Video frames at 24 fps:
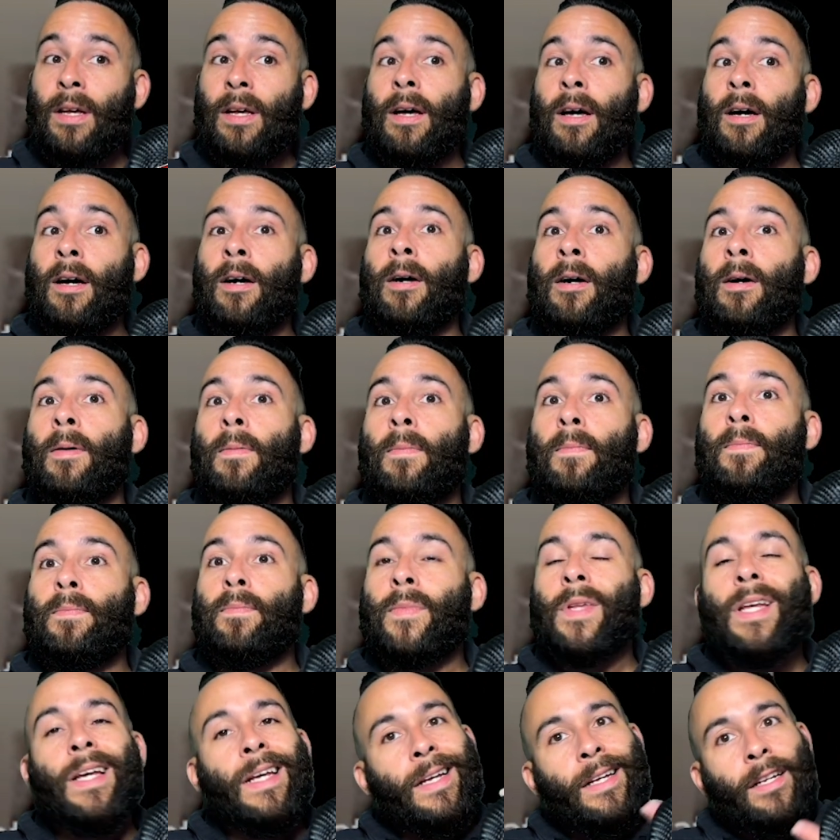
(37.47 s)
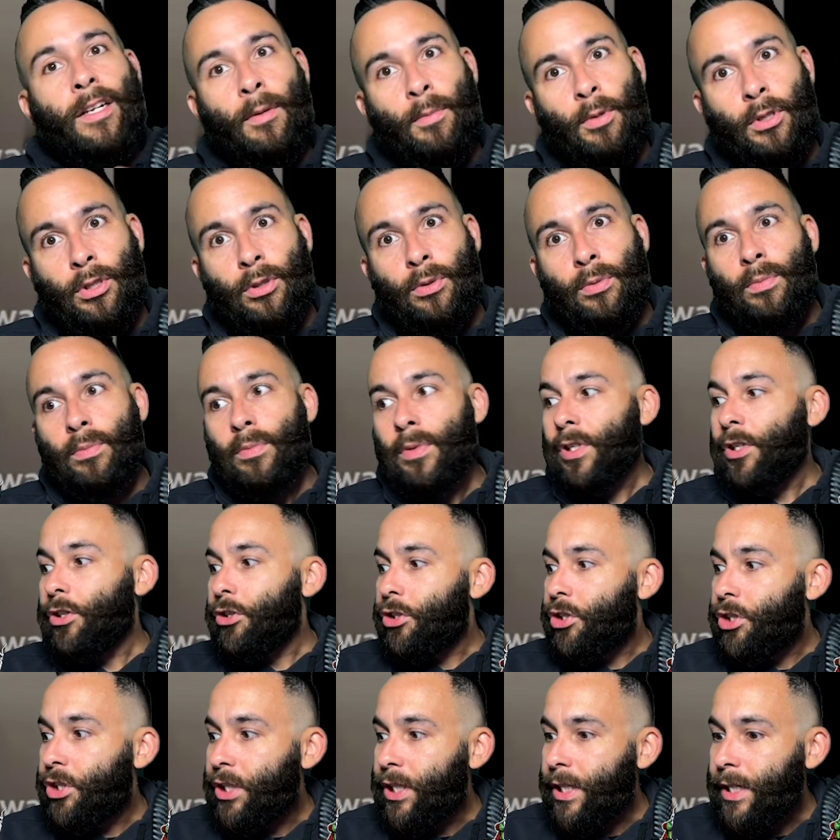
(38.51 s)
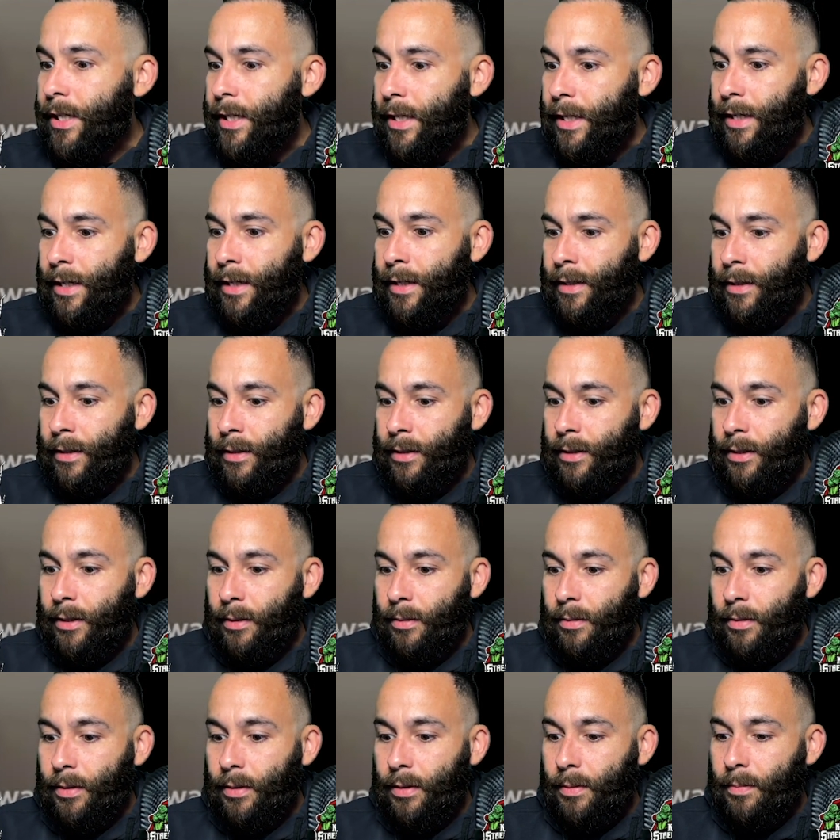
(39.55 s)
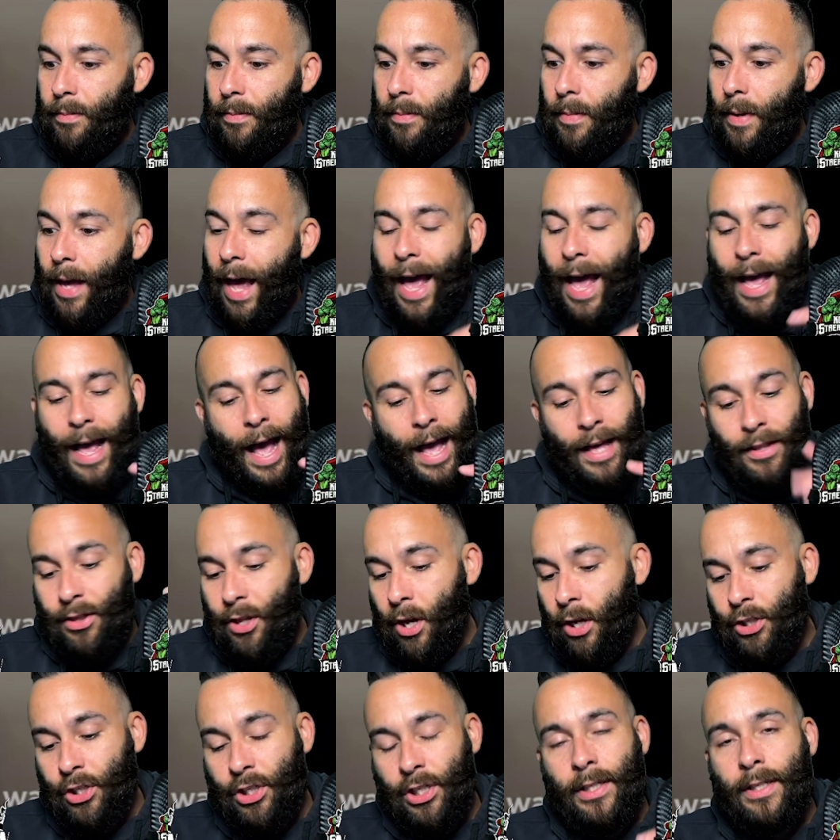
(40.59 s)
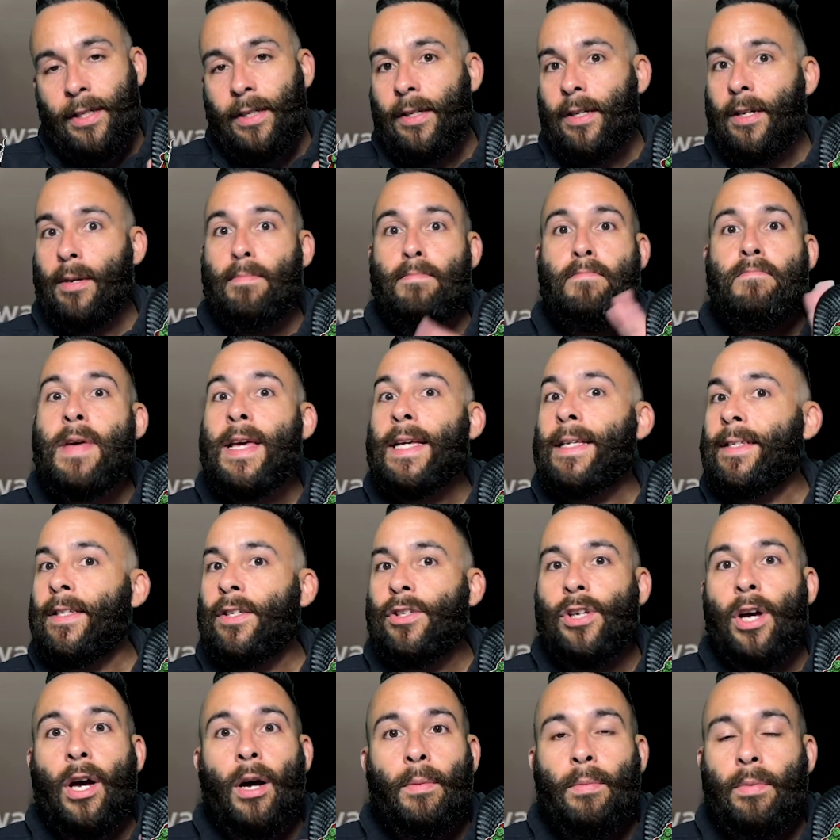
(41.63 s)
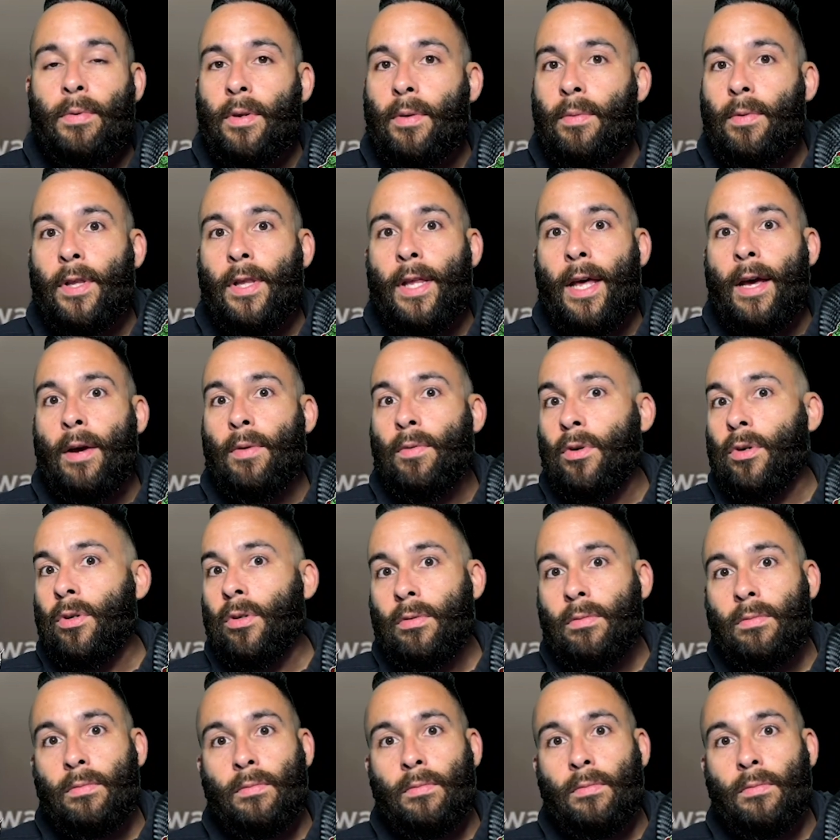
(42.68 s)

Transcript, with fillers: Uh, number two, she is. I, I thought she did an amazing job with, with that role.